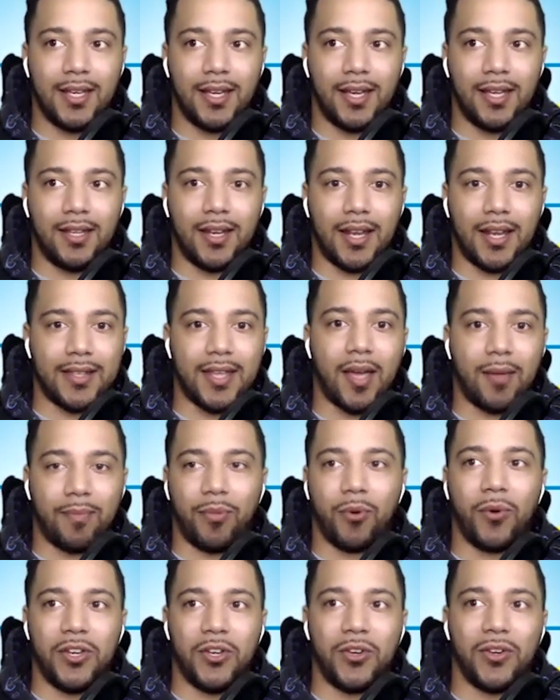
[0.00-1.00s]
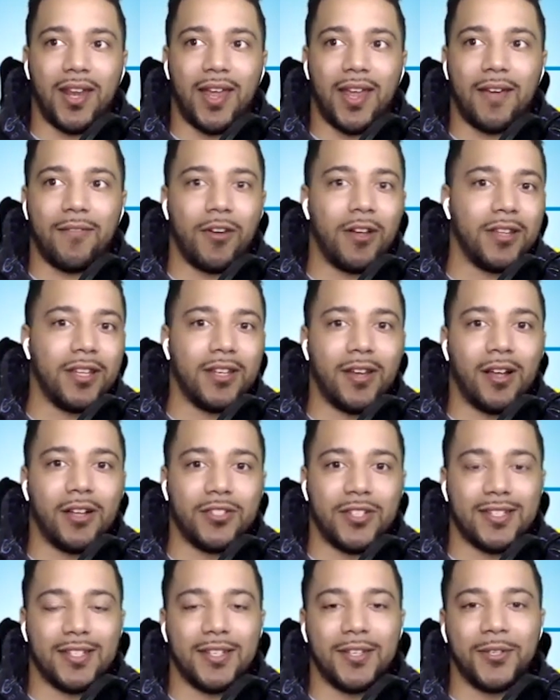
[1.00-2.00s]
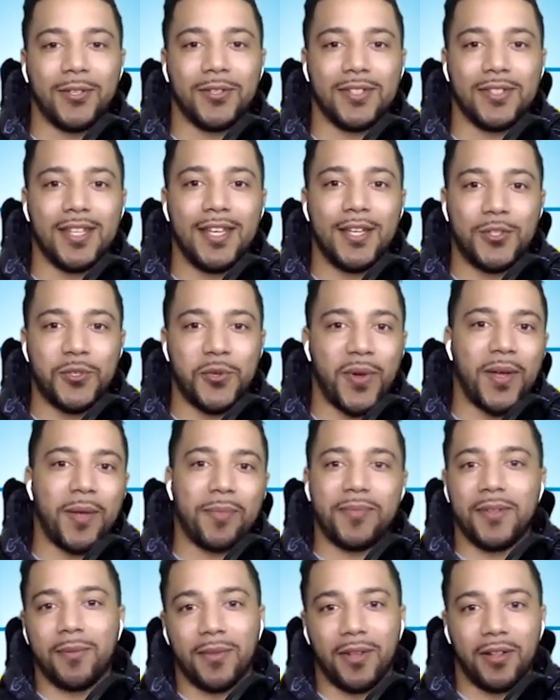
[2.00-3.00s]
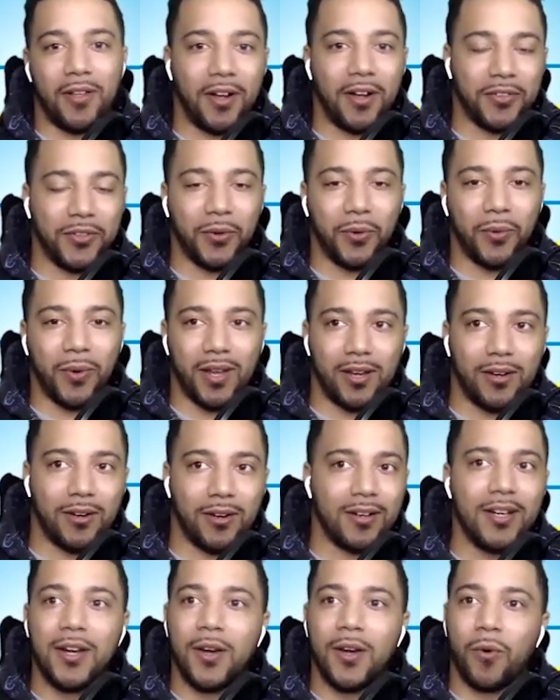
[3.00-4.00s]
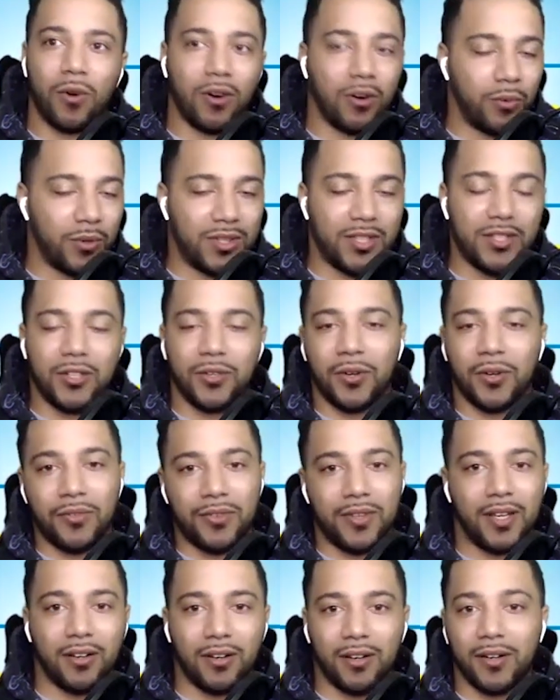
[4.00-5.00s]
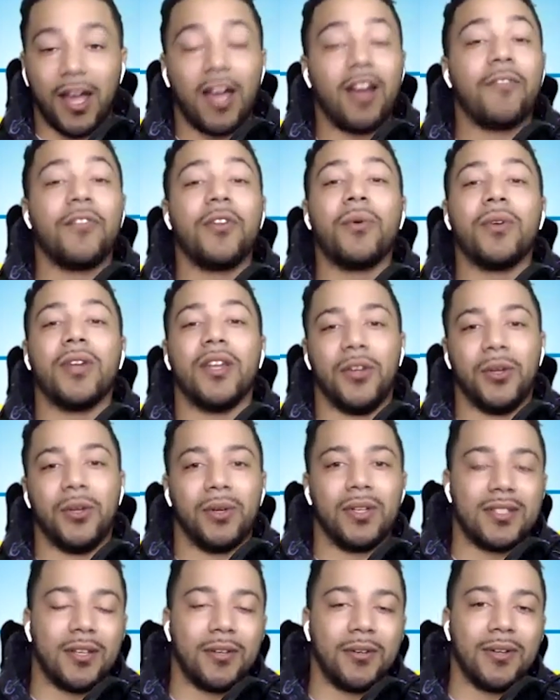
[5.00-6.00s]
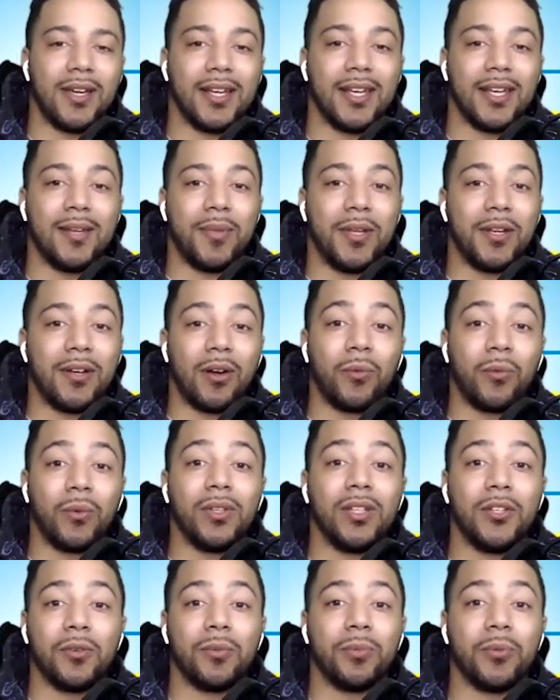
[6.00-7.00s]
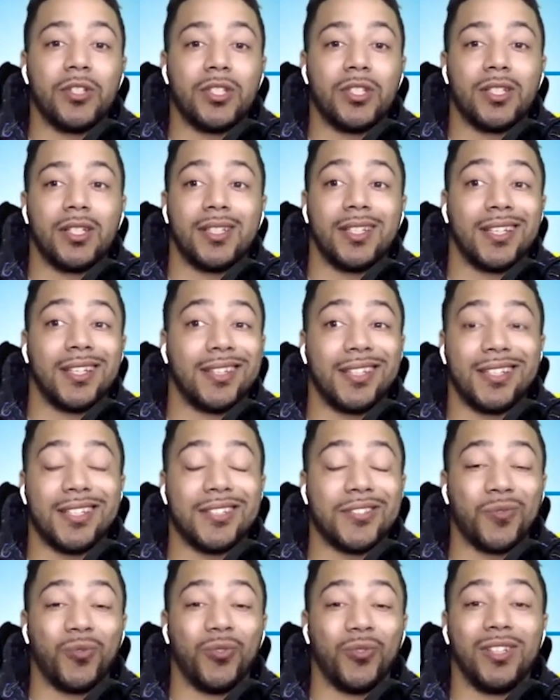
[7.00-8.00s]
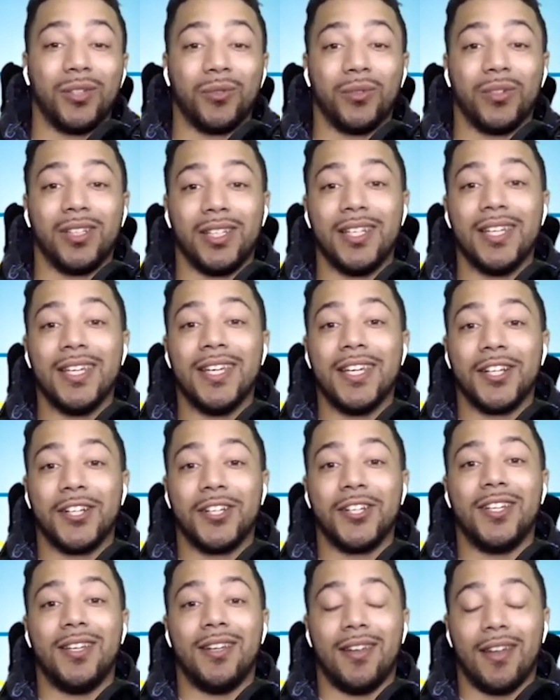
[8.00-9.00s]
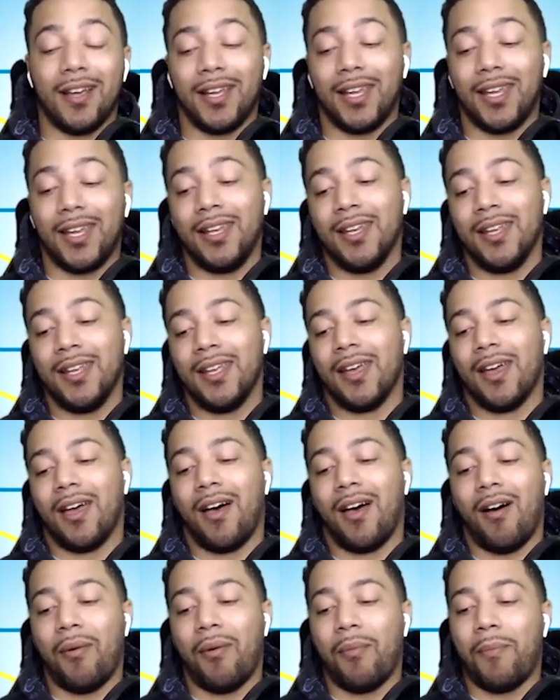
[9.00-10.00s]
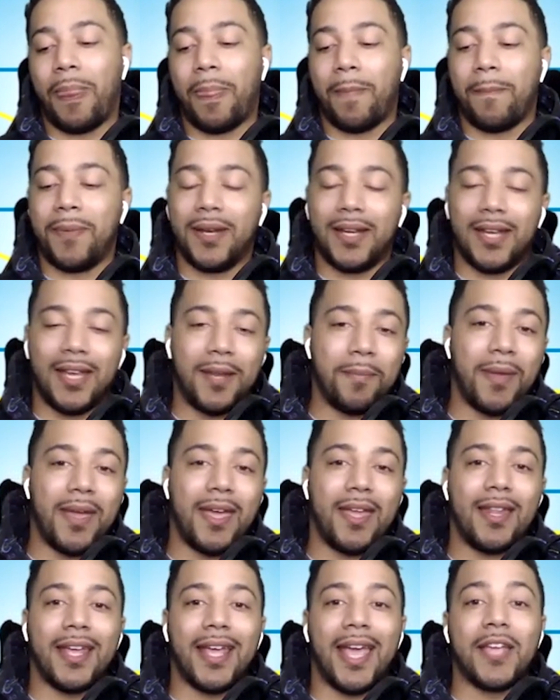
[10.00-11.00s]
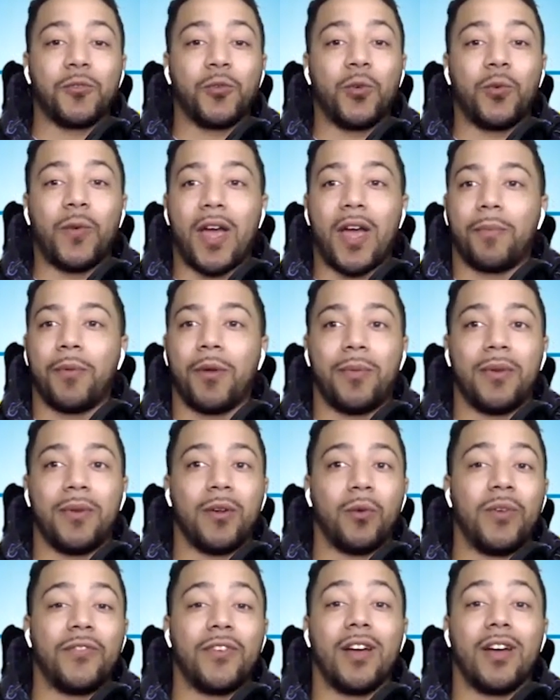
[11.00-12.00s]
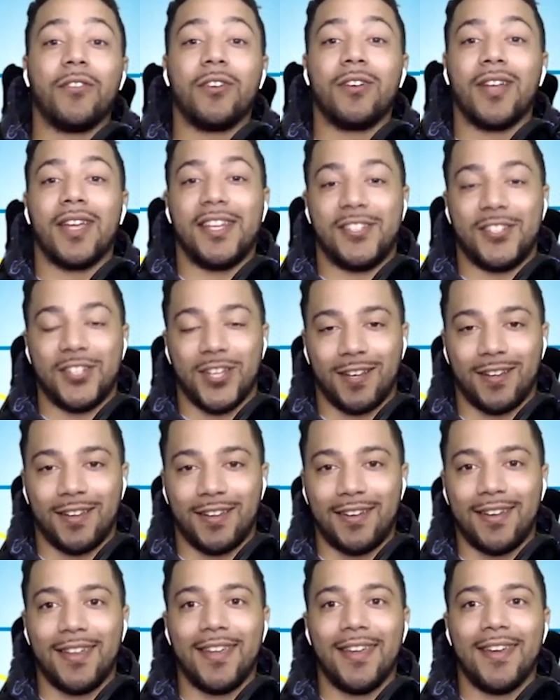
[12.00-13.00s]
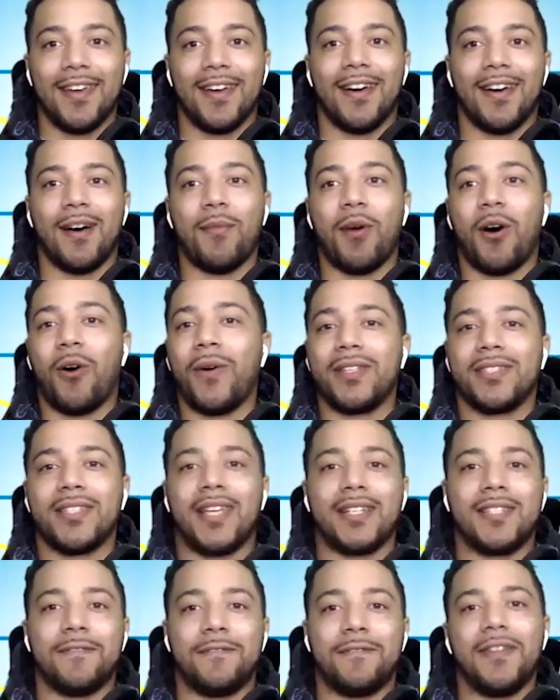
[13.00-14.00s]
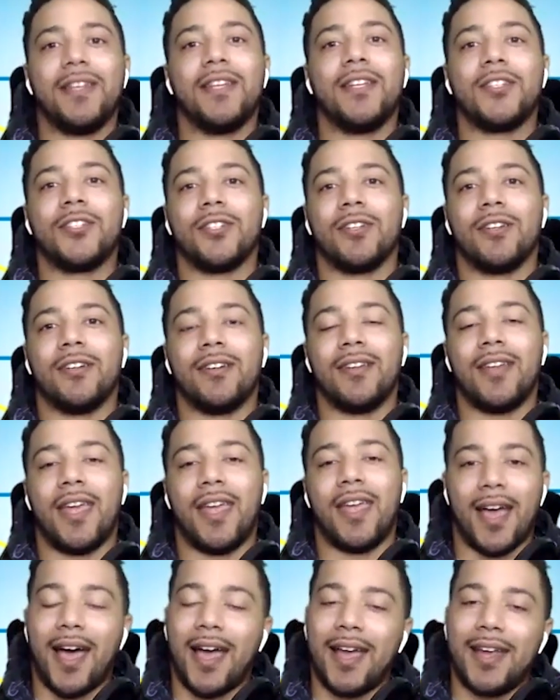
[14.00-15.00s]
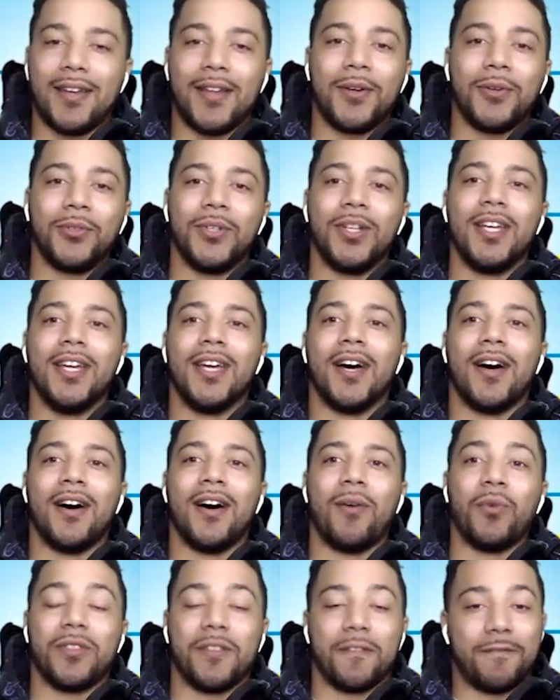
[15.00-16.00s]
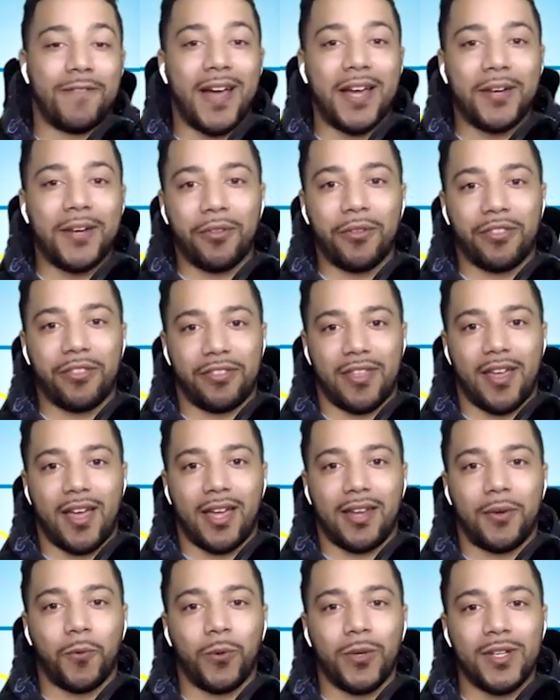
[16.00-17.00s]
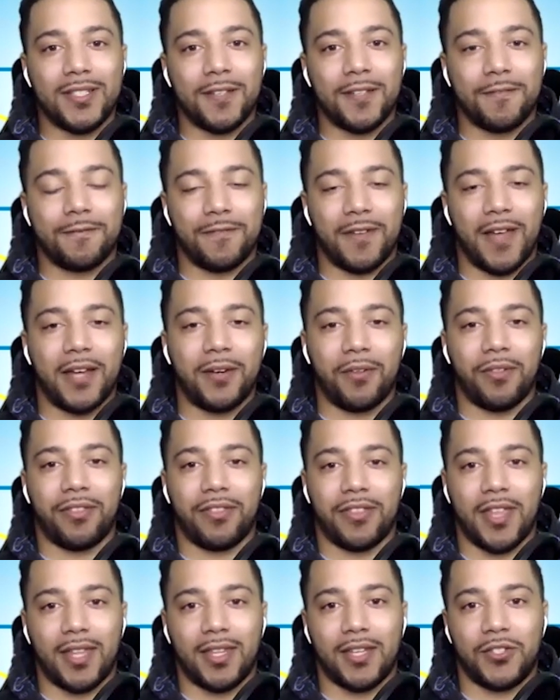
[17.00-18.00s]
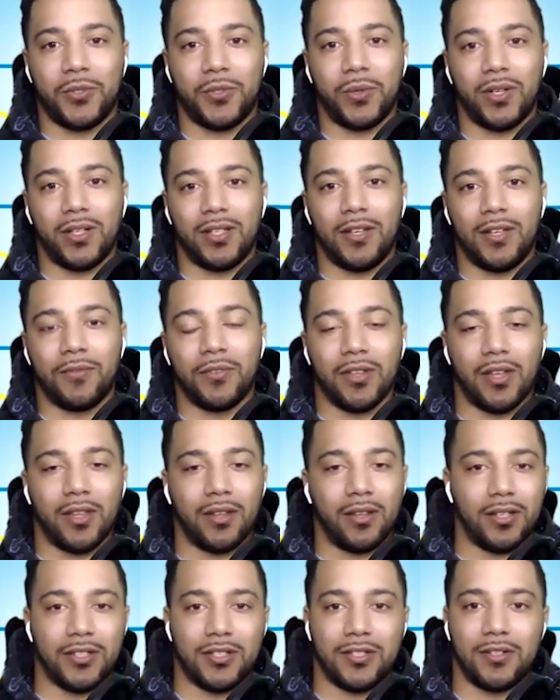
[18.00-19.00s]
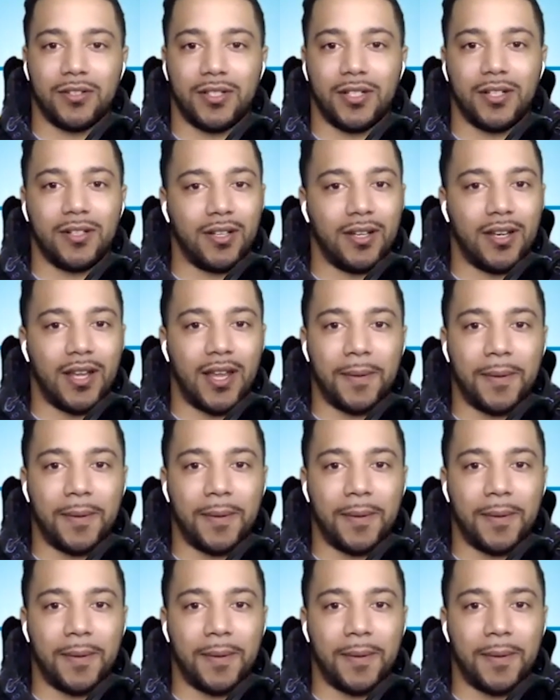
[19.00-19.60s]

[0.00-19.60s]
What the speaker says: And then at that point, you can have all the knowledge and skills to help them along their way or within your own thing or however you want to do it. So again, Peter, I really do appreciate that. I think that's a really, really good nugget. But again, man, like as we wrap up here, we've covered a ton. I always like to finish on a high note with a final thought. What is a final thought that you want to leave with all the listeners here today?